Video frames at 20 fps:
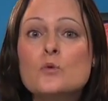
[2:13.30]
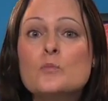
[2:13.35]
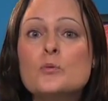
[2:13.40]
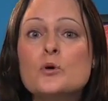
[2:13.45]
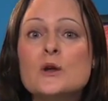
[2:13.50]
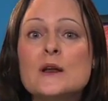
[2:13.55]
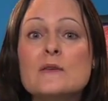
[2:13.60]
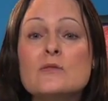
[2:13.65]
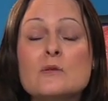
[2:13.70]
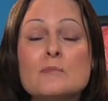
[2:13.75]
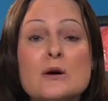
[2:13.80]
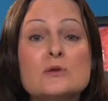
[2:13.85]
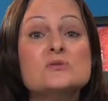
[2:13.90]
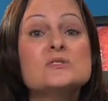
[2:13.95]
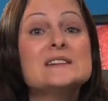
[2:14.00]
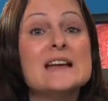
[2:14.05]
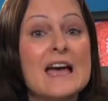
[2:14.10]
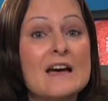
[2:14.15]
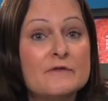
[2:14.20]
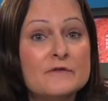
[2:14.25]
put in the
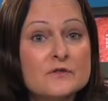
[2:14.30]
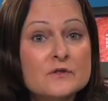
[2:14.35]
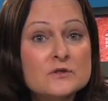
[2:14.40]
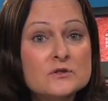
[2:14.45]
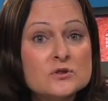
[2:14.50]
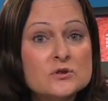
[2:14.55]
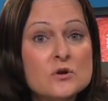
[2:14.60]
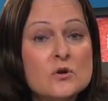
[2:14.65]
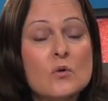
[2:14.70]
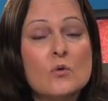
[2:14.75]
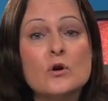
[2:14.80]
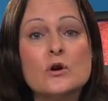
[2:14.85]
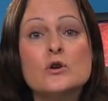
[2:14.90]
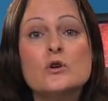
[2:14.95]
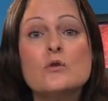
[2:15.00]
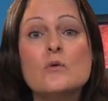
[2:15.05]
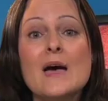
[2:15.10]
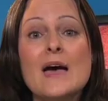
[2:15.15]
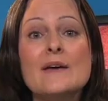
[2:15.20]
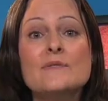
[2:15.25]
most effort or
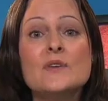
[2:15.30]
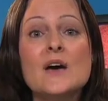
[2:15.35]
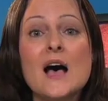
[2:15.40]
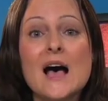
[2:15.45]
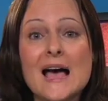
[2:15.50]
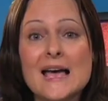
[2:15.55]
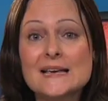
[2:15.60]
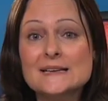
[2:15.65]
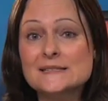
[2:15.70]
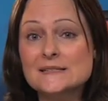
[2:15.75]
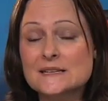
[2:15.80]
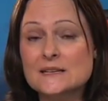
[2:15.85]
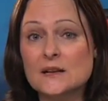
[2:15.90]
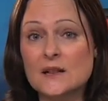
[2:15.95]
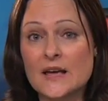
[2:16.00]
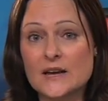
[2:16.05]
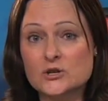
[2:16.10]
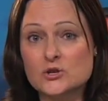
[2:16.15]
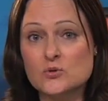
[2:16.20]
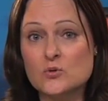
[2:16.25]
who had the highest
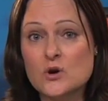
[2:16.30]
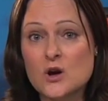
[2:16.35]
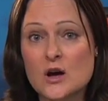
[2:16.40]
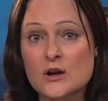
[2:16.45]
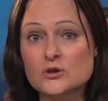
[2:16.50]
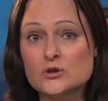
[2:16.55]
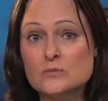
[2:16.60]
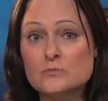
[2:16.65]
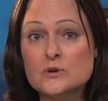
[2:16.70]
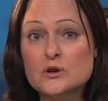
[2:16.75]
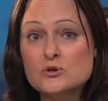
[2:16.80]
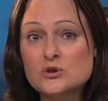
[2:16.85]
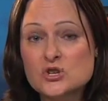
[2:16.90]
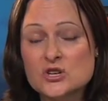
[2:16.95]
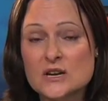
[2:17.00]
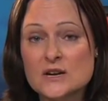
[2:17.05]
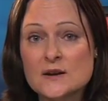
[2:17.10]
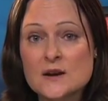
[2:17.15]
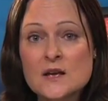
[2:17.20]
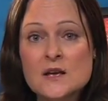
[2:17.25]
intellectual
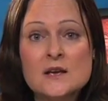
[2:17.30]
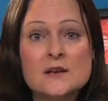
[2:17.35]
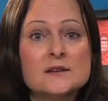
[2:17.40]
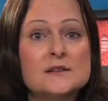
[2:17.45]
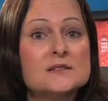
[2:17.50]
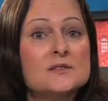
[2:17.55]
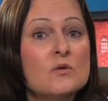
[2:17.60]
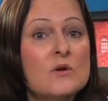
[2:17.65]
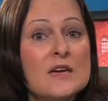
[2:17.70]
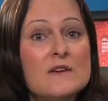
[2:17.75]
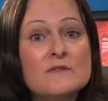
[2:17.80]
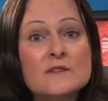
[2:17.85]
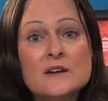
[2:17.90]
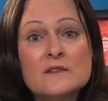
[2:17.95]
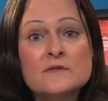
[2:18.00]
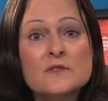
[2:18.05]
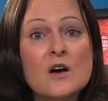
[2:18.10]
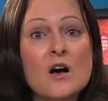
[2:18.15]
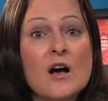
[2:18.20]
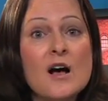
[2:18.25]
contribution. So even
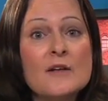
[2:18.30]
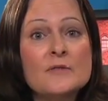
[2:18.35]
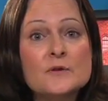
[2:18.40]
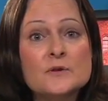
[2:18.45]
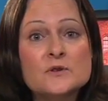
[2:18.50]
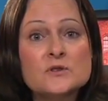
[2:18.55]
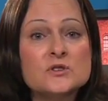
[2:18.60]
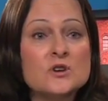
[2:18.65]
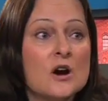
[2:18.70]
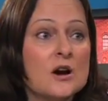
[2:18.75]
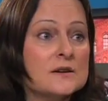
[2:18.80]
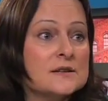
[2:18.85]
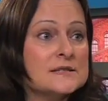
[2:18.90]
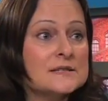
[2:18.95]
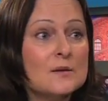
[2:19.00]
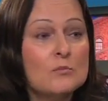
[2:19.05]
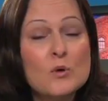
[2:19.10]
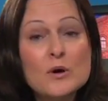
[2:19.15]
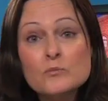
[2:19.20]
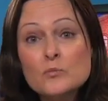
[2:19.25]
if the authors are
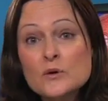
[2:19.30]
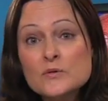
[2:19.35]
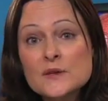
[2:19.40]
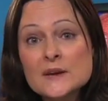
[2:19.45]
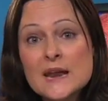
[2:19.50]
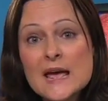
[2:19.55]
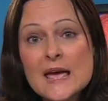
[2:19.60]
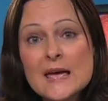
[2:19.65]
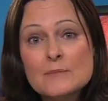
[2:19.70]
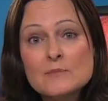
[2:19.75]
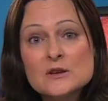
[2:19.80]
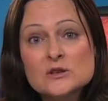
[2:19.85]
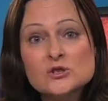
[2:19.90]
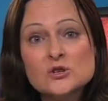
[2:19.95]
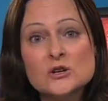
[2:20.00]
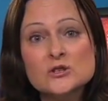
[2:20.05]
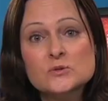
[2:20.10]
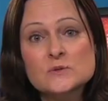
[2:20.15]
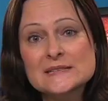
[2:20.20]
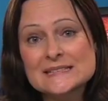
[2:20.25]
someone with a name that
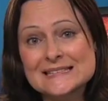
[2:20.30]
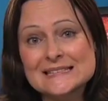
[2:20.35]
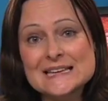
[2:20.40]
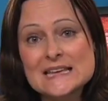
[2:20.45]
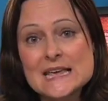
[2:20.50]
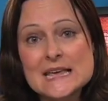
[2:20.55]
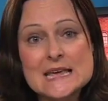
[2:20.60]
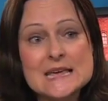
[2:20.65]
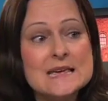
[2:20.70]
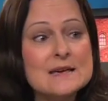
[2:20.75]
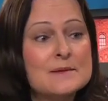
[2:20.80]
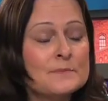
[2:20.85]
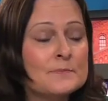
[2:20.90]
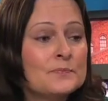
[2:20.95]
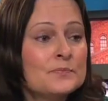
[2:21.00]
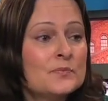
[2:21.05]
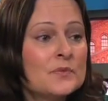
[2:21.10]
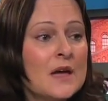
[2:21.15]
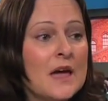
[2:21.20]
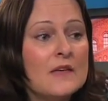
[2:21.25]
starts with Z
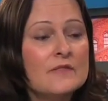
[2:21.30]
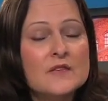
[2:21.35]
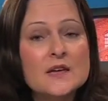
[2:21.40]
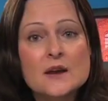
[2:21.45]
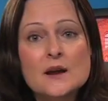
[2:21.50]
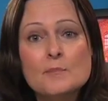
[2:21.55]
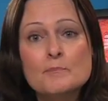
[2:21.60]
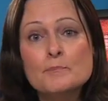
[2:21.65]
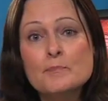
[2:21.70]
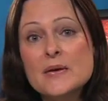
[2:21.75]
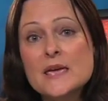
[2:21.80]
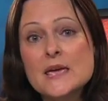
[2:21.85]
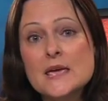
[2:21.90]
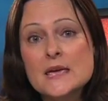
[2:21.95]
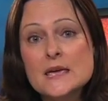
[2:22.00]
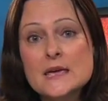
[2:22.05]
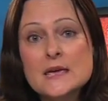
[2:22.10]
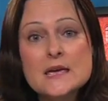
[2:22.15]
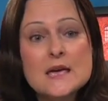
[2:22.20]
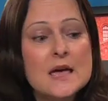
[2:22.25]
and then a
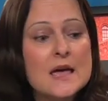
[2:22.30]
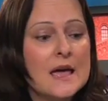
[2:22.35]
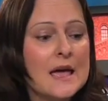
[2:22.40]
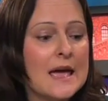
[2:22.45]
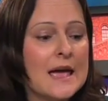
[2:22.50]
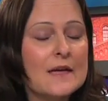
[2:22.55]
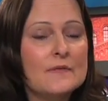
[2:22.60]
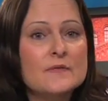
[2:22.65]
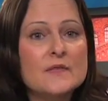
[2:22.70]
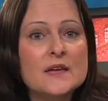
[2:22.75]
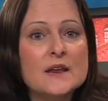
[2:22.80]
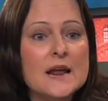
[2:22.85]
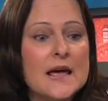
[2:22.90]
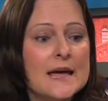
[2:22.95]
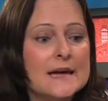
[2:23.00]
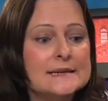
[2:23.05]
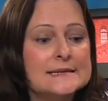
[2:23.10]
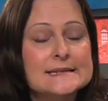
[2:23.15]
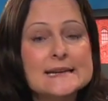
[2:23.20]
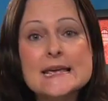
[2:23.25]
B and then
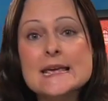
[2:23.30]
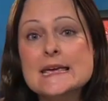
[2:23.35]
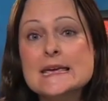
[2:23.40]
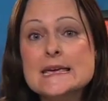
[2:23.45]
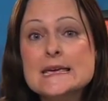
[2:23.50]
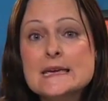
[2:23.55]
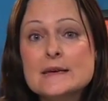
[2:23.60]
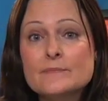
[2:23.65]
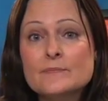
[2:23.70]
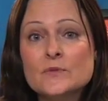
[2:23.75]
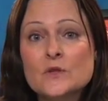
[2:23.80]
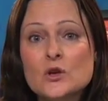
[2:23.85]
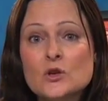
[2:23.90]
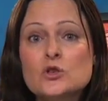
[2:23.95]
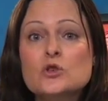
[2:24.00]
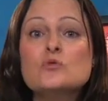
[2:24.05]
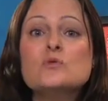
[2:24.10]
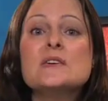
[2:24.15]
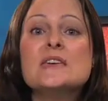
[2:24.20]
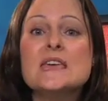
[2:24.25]
a D,
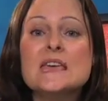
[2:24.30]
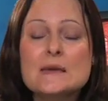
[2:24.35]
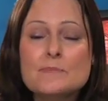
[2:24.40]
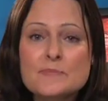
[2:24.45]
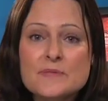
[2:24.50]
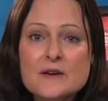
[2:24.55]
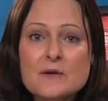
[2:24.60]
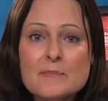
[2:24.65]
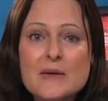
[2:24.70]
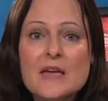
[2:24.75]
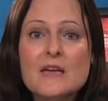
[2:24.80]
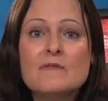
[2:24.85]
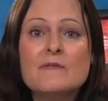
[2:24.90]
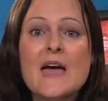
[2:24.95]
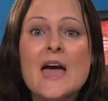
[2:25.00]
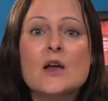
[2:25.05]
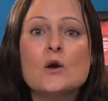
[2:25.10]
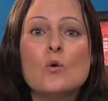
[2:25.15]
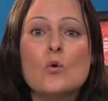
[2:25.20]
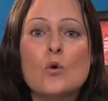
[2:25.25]
you keep them in
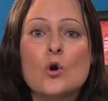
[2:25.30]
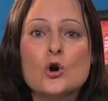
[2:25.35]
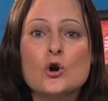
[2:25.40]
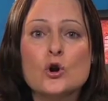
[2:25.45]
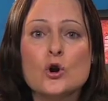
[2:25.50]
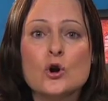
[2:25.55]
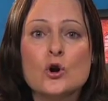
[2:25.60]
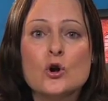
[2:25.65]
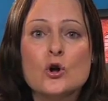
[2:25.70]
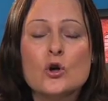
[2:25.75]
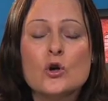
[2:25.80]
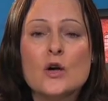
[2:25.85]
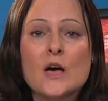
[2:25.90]
that order